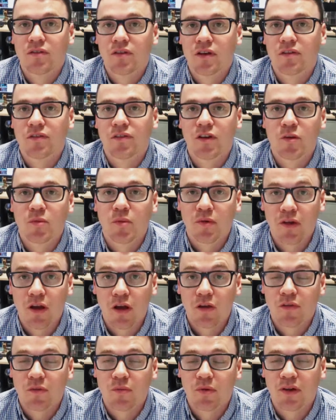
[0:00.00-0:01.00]
of
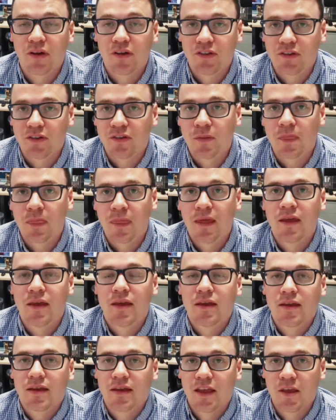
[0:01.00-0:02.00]
overproduction,
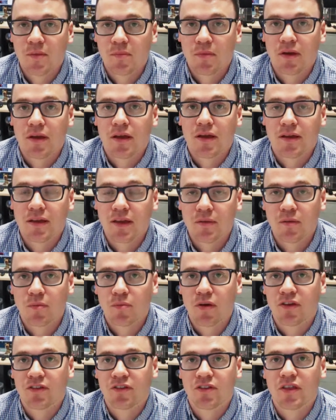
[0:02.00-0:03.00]
keep the
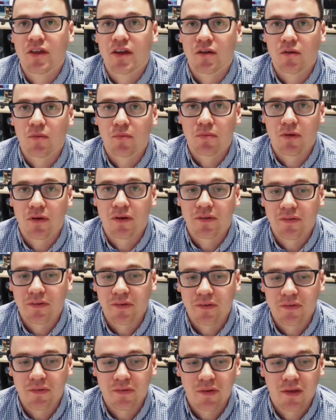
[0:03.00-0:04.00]
pressure there on
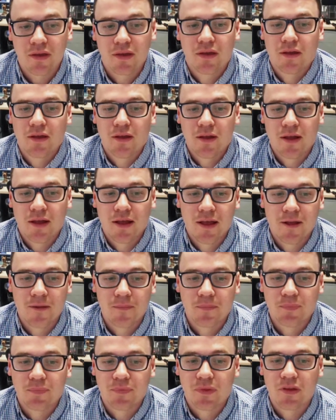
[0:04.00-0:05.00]
prices.
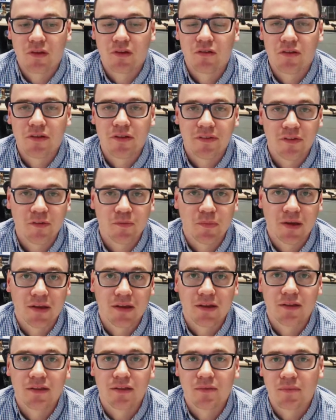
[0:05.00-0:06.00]
Greece is back
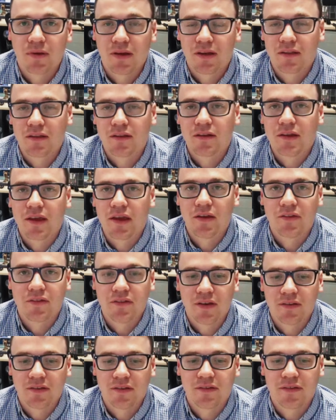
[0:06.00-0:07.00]
at the
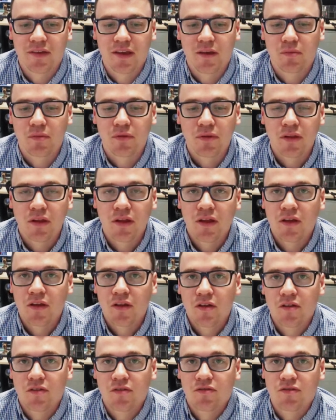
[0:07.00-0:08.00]
negotiating table
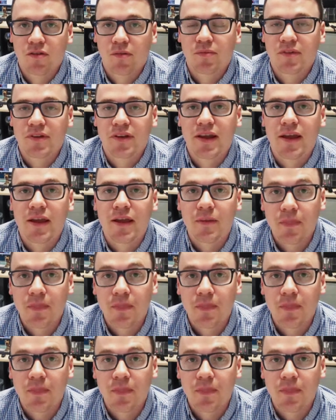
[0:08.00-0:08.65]
from today,